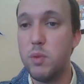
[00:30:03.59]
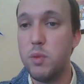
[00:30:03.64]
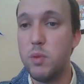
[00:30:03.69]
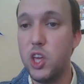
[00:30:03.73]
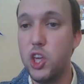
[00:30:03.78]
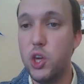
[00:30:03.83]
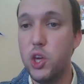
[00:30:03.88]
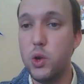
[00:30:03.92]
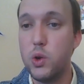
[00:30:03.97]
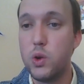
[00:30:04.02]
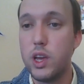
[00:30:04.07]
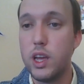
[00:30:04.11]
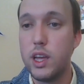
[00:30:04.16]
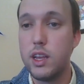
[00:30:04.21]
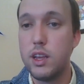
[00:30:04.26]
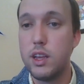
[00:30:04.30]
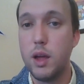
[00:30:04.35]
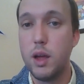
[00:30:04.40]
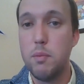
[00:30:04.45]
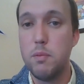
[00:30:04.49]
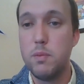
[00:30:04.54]
You
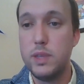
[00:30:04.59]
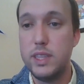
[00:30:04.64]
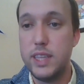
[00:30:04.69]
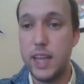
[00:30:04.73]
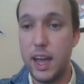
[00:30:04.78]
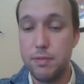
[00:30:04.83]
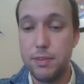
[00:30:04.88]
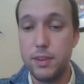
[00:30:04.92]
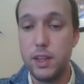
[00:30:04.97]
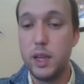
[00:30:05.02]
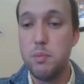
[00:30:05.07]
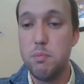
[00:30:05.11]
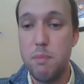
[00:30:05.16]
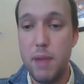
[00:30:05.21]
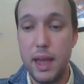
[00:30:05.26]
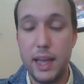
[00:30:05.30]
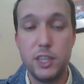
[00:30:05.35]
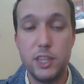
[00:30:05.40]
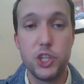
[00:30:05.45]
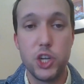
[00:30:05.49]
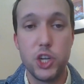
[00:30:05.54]
could definitely
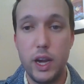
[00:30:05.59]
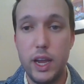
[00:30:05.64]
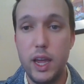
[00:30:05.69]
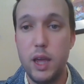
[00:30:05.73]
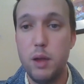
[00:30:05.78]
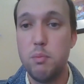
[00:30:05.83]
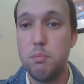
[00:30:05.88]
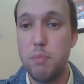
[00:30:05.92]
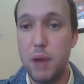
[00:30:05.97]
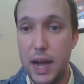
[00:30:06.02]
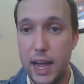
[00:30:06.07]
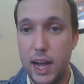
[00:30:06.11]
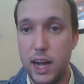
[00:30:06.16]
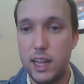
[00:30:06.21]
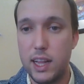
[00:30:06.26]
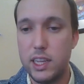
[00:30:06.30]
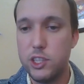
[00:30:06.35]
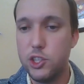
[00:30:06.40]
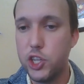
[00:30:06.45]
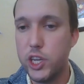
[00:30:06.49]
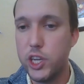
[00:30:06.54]
major in
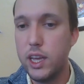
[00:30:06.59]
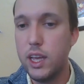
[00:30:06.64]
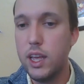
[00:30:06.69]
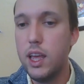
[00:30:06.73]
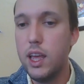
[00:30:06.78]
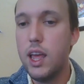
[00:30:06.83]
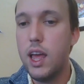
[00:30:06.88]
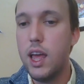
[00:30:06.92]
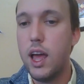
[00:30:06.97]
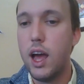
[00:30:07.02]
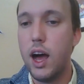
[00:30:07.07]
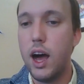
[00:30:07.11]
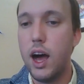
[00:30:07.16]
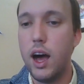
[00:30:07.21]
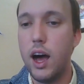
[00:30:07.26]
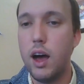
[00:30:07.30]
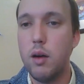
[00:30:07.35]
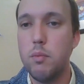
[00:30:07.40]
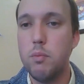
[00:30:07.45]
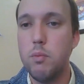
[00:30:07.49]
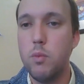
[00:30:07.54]
biology.
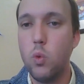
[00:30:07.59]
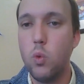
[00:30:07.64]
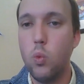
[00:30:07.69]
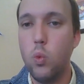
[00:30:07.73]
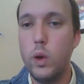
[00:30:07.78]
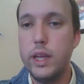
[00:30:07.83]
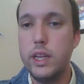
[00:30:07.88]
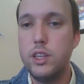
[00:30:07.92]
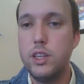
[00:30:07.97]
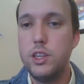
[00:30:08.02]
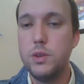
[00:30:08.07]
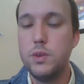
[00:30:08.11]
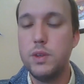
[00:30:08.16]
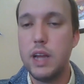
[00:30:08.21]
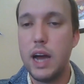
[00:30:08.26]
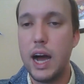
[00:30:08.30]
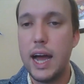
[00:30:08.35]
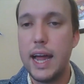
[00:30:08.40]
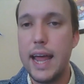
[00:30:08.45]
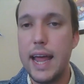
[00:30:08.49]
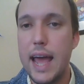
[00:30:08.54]
We do
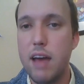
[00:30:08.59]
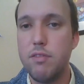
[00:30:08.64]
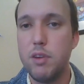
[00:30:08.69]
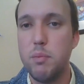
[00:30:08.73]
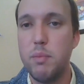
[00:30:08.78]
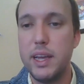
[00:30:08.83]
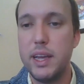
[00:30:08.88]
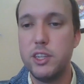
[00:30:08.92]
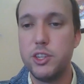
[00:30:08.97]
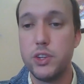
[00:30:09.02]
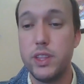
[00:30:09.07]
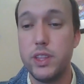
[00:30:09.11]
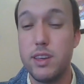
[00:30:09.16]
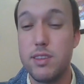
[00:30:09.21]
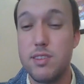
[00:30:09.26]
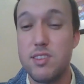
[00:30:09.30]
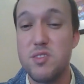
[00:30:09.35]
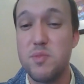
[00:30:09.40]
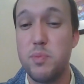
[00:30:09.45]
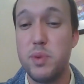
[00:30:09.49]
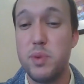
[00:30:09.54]
not have a major that
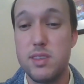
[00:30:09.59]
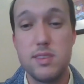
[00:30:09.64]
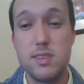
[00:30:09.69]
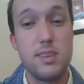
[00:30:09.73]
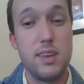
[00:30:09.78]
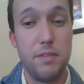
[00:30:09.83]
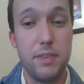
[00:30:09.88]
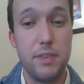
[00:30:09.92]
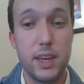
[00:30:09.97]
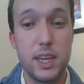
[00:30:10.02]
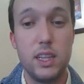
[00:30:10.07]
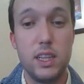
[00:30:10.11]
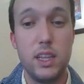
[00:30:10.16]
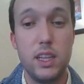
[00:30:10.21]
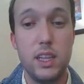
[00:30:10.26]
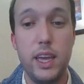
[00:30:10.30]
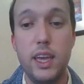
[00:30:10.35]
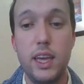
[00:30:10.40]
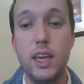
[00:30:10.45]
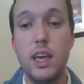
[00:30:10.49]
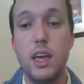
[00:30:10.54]
is
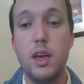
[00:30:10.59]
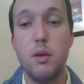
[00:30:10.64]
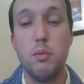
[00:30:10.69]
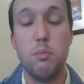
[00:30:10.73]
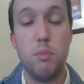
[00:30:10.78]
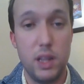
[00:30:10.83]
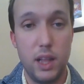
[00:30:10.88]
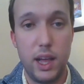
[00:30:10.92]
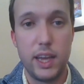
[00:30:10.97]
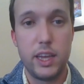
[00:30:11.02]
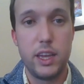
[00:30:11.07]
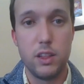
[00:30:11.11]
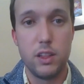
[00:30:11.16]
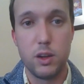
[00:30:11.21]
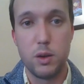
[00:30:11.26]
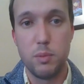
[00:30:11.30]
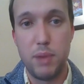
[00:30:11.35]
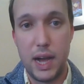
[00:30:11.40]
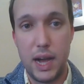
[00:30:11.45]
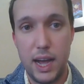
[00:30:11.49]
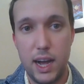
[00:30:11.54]
specifically
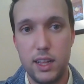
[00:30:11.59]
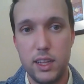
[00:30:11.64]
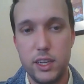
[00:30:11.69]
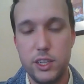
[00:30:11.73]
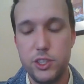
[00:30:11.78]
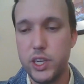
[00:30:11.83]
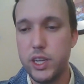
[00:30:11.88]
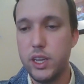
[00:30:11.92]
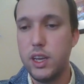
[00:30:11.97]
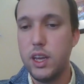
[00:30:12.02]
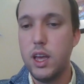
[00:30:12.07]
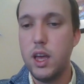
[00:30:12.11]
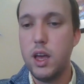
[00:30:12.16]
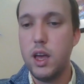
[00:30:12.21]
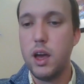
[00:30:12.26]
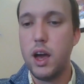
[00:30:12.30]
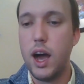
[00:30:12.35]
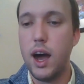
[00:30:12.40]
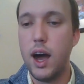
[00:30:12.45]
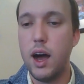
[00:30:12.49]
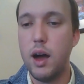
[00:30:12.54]
molecular biology,
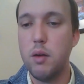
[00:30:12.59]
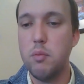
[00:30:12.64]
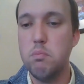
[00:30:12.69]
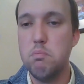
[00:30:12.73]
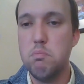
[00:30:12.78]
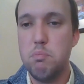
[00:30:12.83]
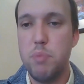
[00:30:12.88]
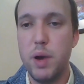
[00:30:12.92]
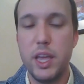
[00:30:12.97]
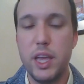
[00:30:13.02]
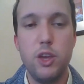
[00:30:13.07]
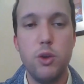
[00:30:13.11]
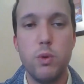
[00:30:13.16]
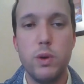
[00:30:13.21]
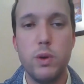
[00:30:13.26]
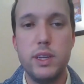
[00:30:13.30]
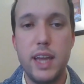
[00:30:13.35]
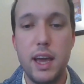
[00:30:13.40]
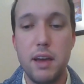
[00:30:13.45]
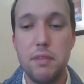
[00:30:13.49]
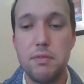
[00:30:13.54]
but you
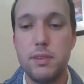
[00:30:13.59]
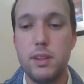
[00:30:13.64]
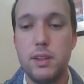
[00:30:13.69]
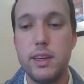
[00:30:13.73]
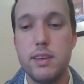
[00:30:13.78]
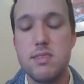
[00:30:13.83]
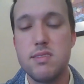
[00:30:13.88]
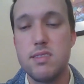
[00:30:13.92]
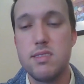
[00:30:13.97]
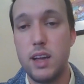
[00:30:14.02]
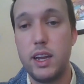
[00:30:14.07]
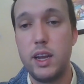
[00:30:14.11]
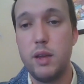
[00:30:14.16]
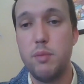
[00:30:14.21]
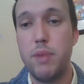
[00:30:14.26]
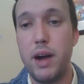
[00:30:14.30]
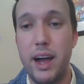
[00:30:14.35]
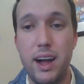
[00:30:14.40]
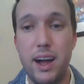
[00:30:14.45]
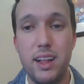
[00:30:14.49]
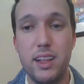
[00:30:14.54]
would definitely study
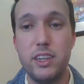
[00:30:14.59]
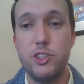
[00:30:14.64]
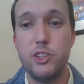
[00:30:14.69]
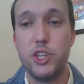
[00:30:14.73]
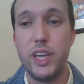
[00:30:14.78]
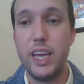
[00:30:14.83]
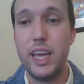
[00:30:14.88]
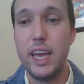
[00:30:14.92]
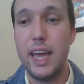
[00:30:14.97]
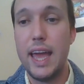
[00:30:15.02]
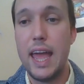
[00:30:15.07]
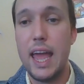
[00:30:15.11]
biology.